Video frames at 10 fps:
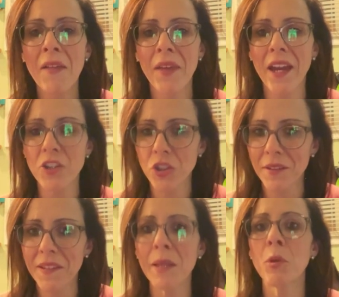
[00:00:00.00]
They actually
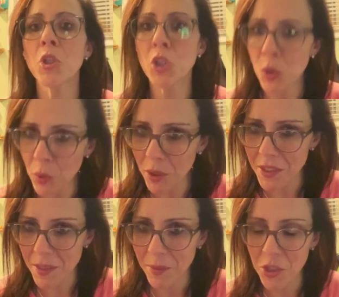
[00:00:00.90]
seem too
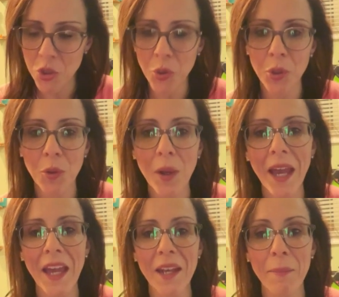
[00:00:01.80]
good to be true.
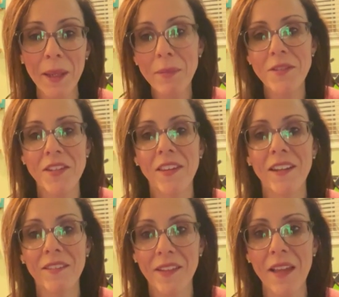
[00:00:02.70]
And maybe to the
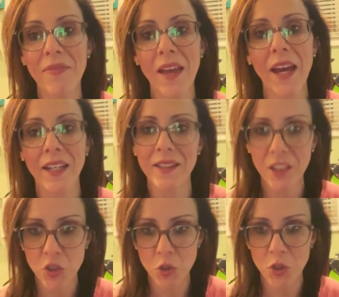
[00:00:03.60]
extent that it
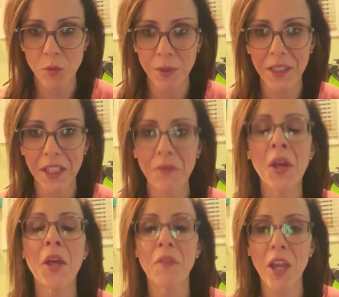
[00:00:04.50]
leads you to believe
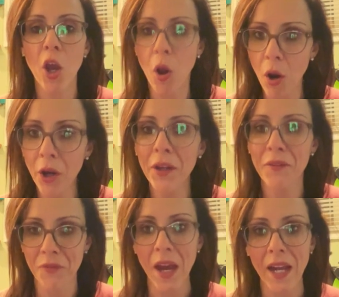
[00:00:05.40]
they are,
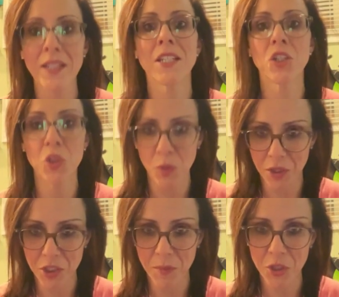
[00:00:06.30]
in fact, too
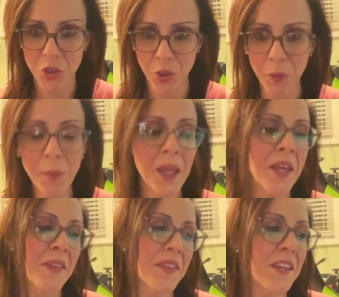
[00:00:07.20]
good to be true.
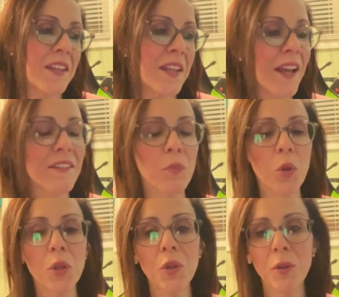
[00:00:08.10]
The next
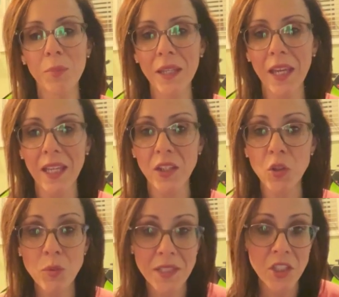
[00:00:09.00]
one could be a
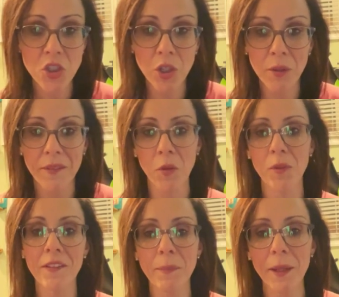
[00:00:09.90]
new teacher. So
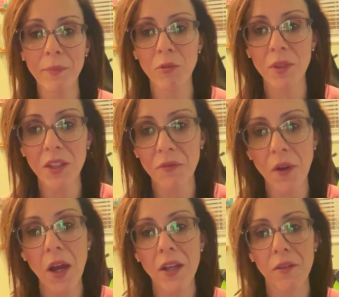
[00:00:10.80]
this might be really
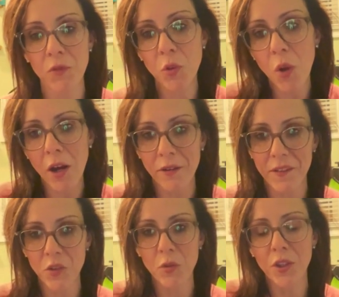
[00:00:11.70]
fun. If you are a
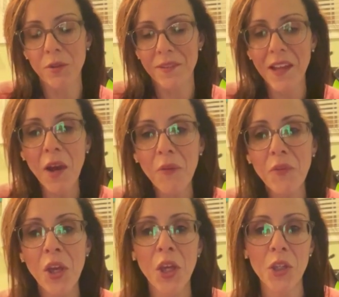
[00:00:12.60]
student
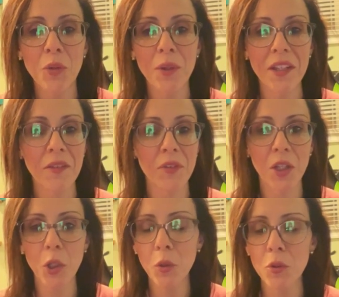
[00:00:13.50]
yourself, you could even
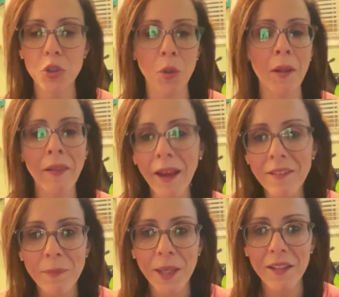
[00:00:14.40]
include your
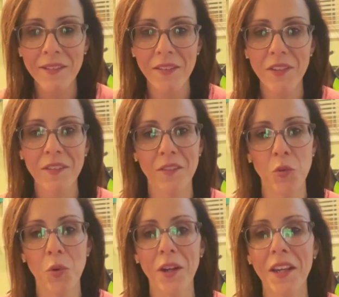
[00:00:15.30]
classmates in this
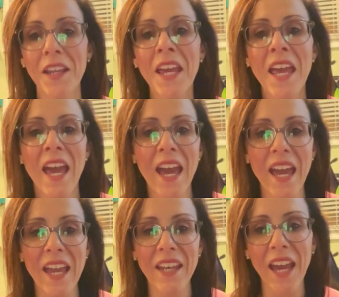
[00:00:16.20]
story
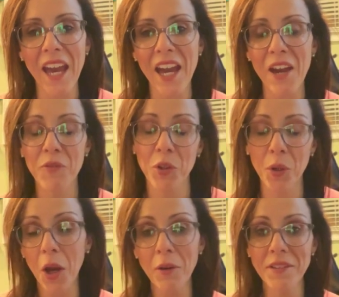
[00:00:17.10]
and have your
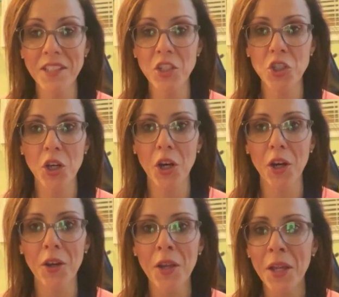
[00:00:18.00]
current
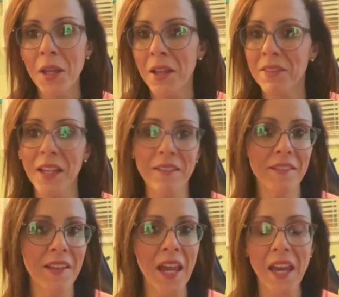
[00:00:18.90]
teacher, let's
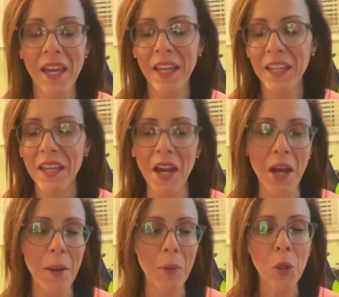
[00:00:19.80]
say,
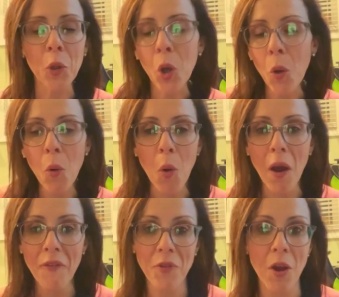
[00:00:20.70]
go
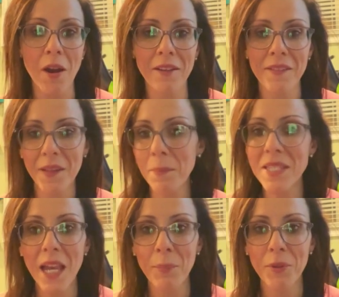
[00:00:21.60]
off on some
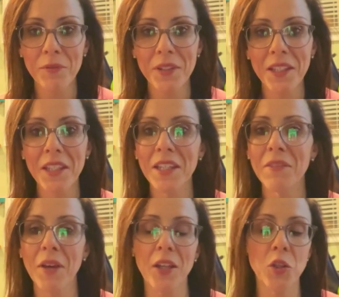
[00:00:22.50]
type of
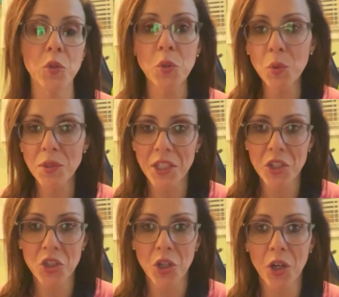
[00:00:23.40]
leave, and a new
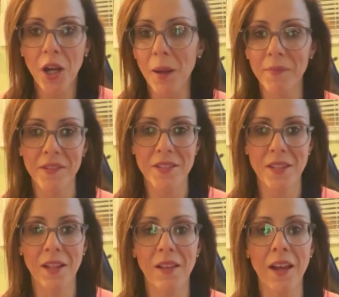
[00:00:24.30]
teacher comes
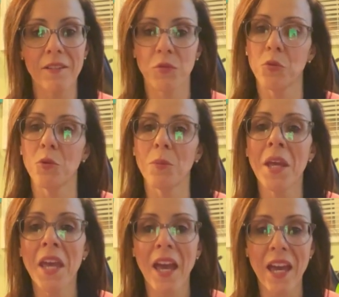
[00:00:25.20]
into the classroom
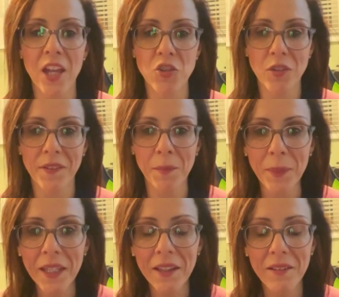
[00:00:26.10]
and just
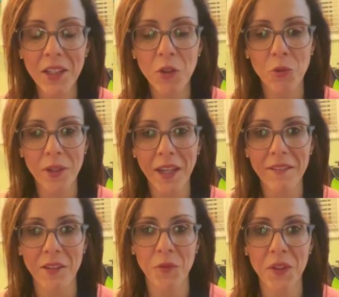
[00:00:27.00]
immediately
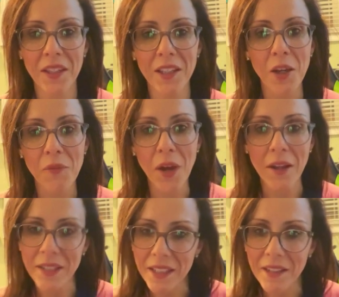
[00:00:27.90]
creates a feeling of
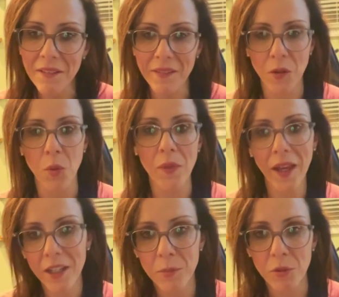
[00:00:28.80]
unease. So
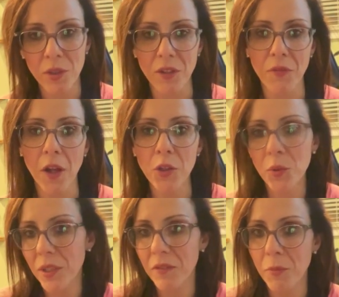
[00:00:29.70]
that could be really fun. You
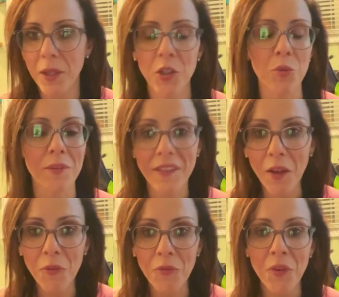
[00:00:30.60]
could even make
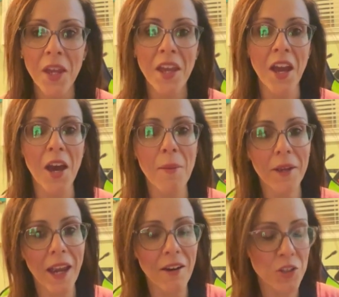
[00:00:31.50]
yourself
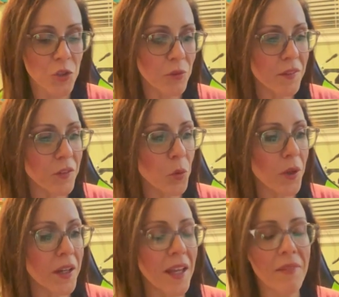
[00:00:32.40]
a character in the story.